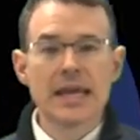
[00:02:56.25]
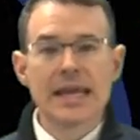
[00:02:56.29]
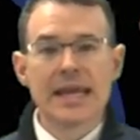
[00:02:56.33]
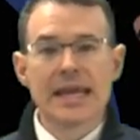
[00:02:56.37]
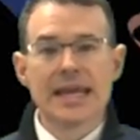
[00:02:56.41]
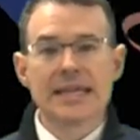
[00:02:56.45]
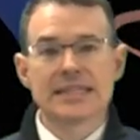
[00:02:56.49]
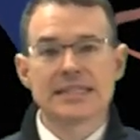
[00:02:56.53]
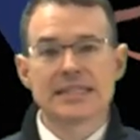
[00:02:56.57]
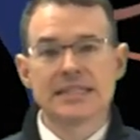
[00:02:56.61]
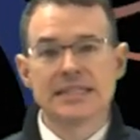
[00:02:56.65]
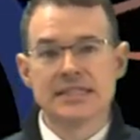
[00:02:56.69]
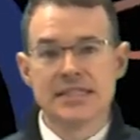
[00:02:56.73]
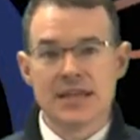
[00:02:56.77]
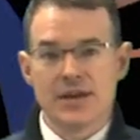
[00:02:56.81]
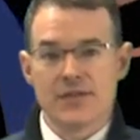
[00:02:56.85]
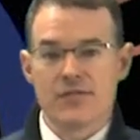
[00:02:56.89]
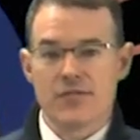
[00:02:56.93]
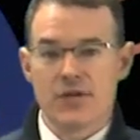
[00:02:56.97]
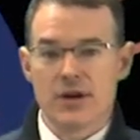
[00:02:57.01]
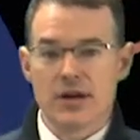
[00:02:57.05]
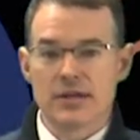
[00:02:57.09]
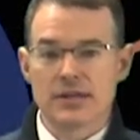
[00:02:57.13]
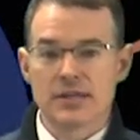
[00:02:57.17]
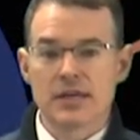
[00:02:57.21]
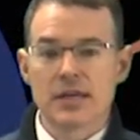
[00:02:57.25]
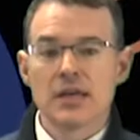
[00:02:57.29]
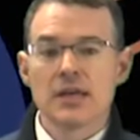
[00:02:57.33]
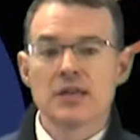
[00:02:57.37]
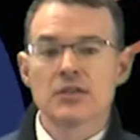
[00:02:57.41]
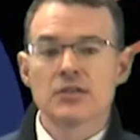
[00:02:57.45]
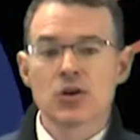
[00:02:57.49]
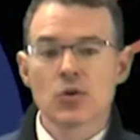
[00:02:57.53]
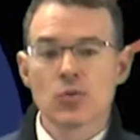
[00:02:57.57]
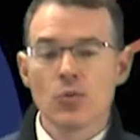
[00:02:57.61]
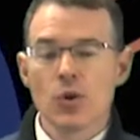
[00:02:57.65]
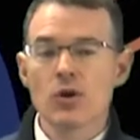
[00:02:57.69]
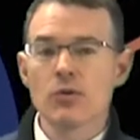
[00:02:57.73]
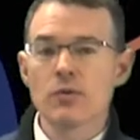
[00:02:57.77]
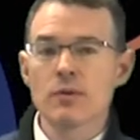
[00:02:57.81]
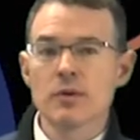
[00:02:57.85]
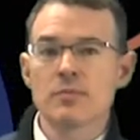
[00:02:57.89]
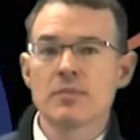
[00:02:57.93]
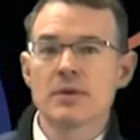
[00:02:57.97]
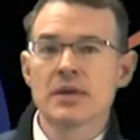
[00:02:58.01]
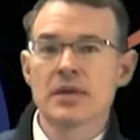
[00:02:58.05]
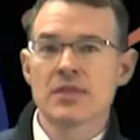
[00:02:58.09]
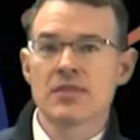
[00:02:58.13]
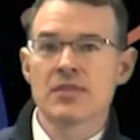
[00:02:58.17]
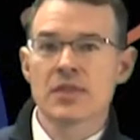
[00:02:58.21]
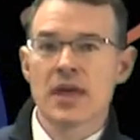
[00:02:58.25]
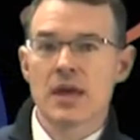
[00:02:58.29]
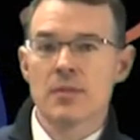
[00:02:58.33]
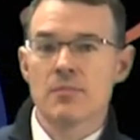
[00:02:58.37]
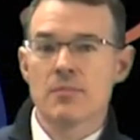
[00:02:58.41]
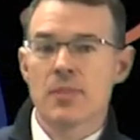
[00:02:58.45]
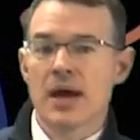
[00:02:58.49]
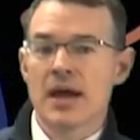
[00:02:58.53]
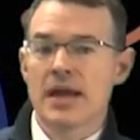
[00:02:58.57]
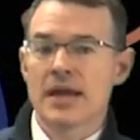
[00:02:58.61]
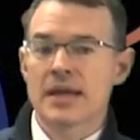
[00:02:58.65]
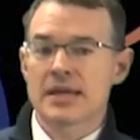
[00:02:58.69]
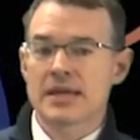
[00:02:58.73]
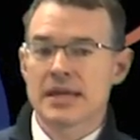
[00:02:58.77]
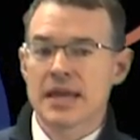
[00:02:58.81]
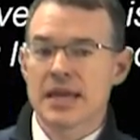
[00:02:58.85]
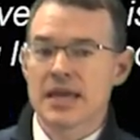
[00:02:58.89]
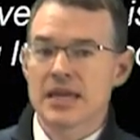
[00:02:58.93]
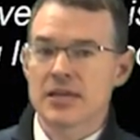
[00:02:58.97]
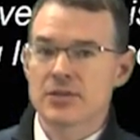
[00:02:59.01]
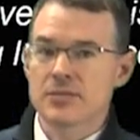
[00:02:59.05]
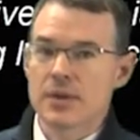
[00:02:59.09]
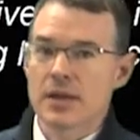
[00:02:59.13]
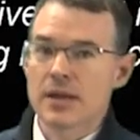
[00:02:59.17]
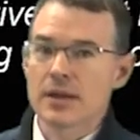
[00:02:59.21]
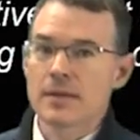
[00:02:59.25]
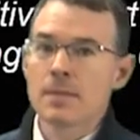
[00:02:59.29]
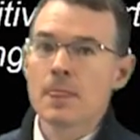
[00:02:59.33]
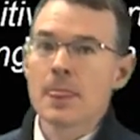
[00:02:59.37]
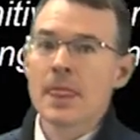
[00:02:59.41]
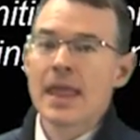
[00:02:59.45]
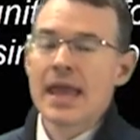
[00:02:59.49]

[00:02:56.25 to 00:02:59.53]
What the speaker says: It's different. So what do we mean then by engagement?